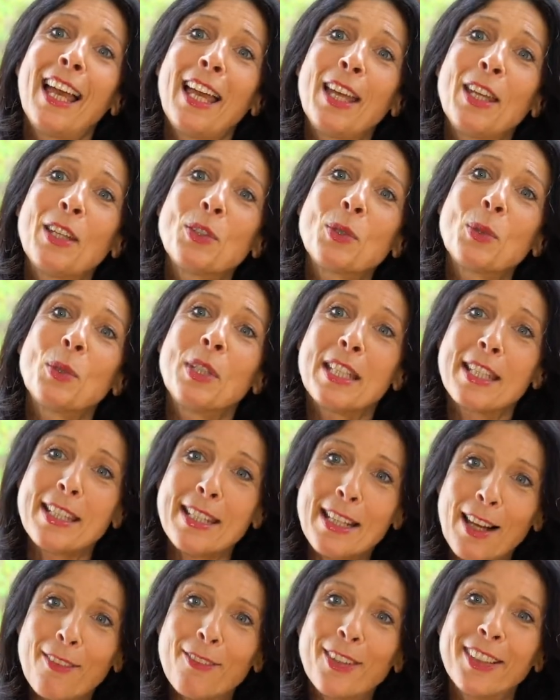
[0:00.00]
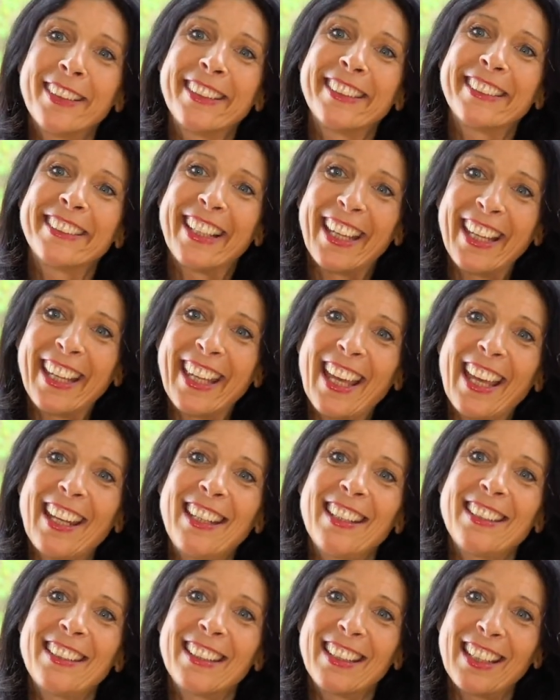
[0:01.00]
and to discover it
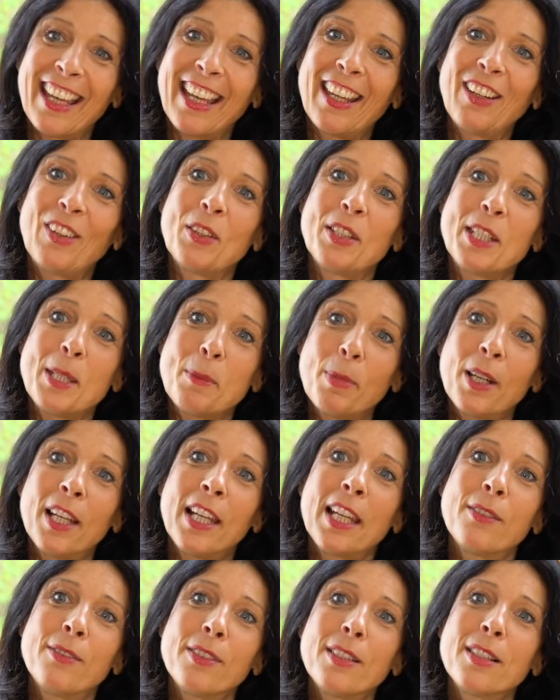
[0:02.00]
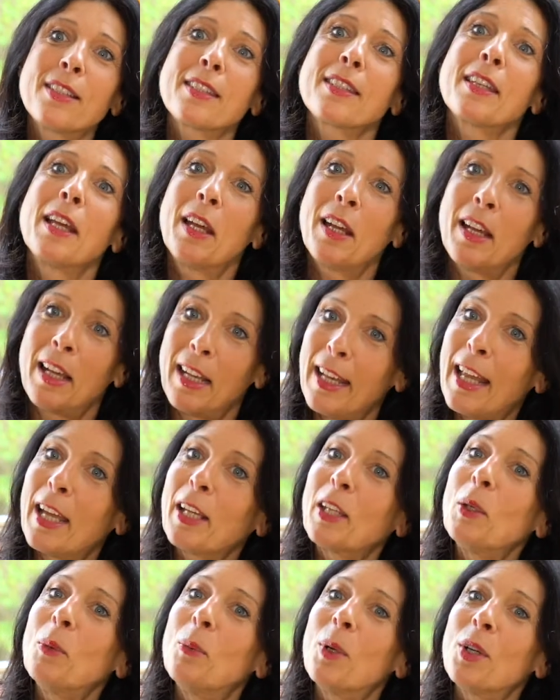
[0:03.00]
again and again on deeper levels,
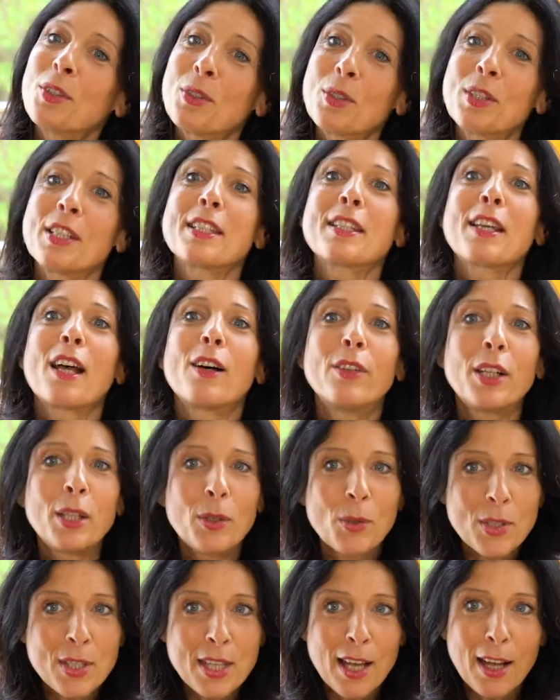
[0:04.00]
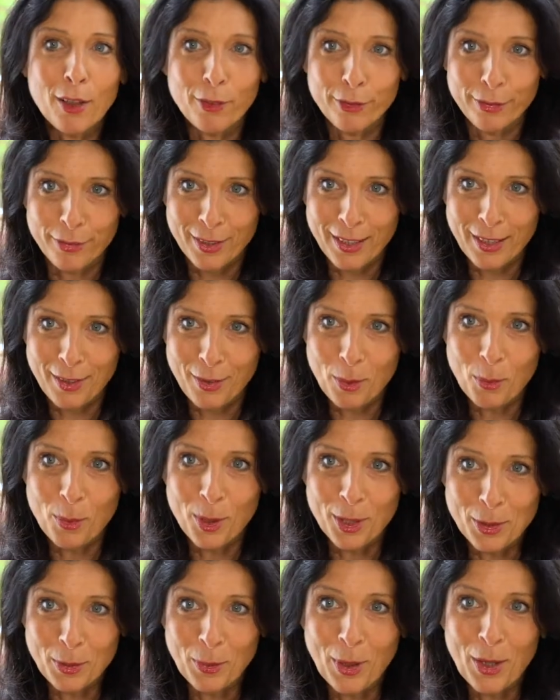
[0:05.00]
like you want to discover yourself and the
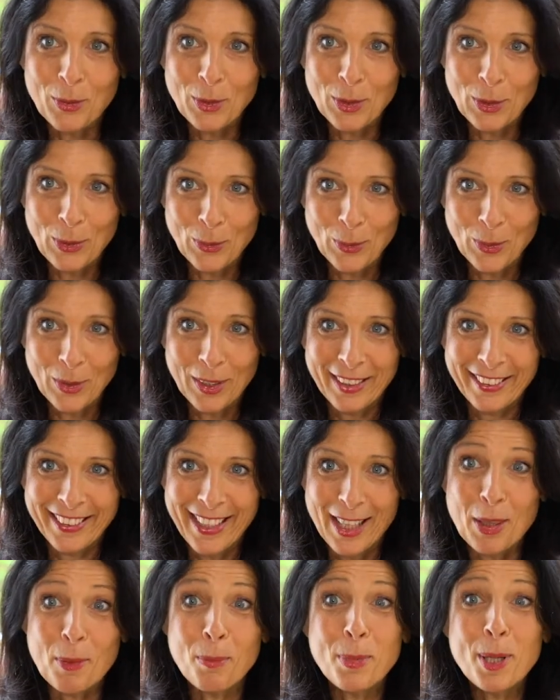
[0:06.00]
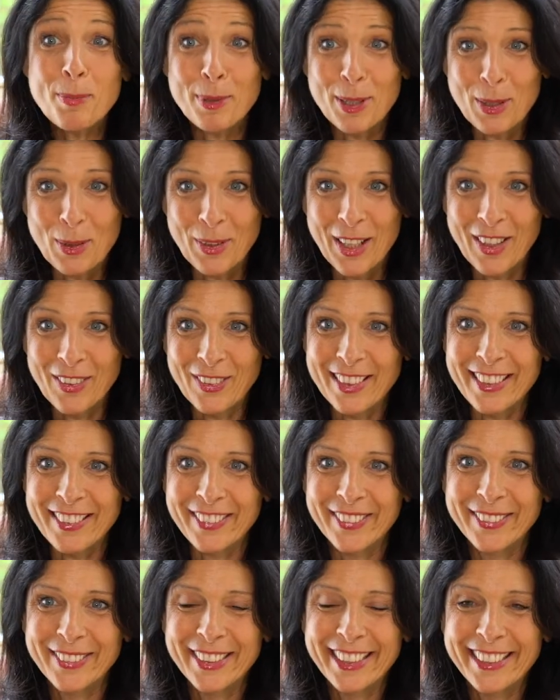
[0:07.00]
world around you and the people around you.